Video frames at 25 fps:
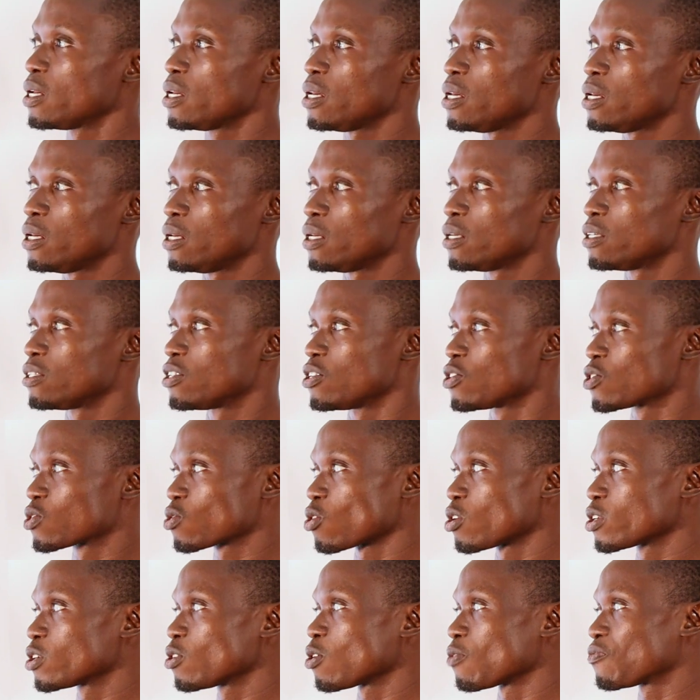A. The
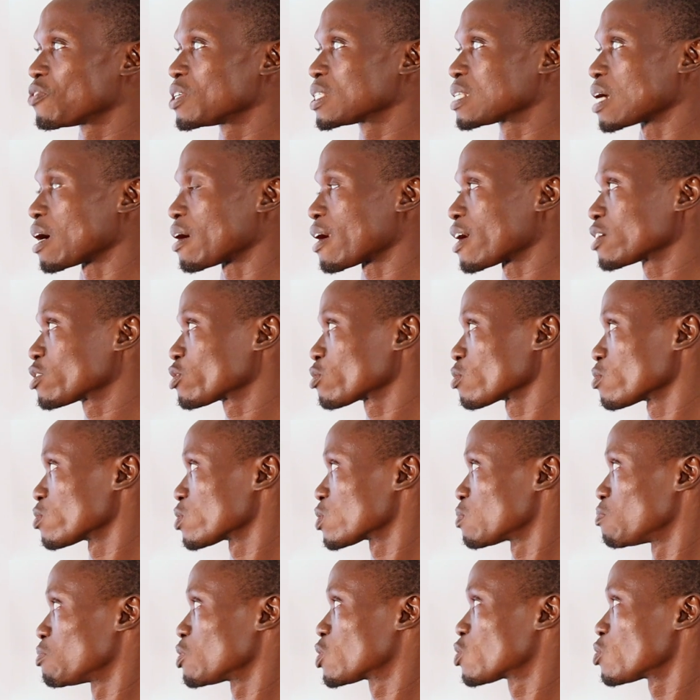study of
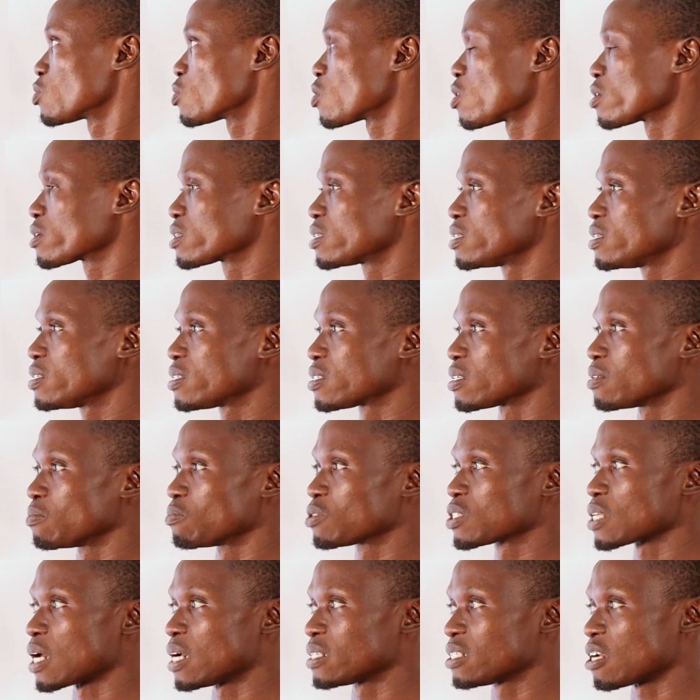interactions between
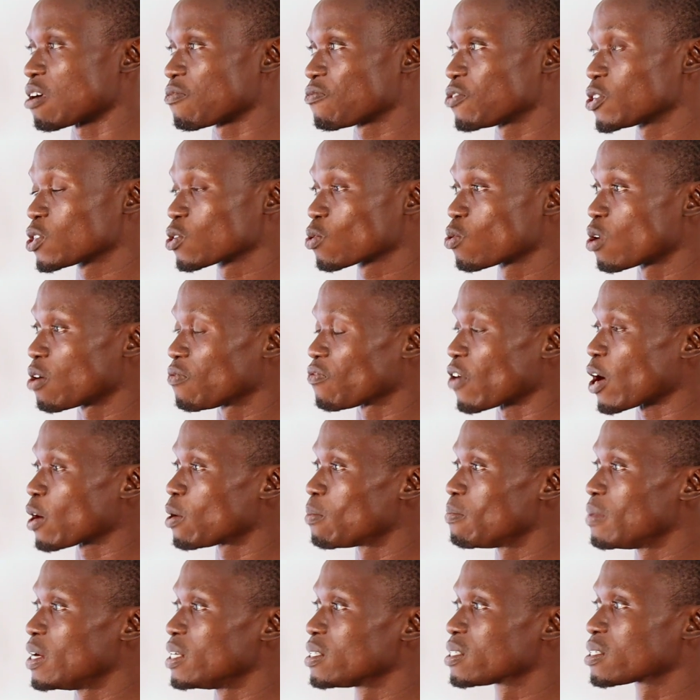organisms and their physical
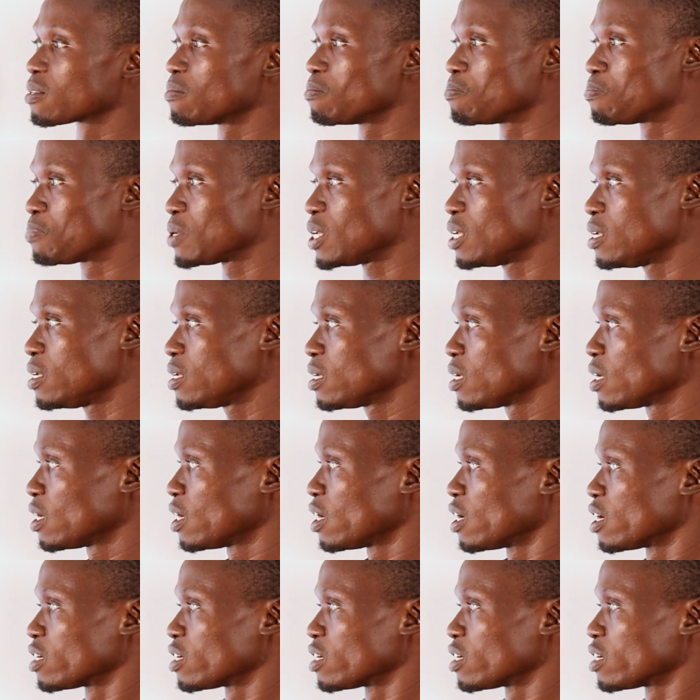environment. B.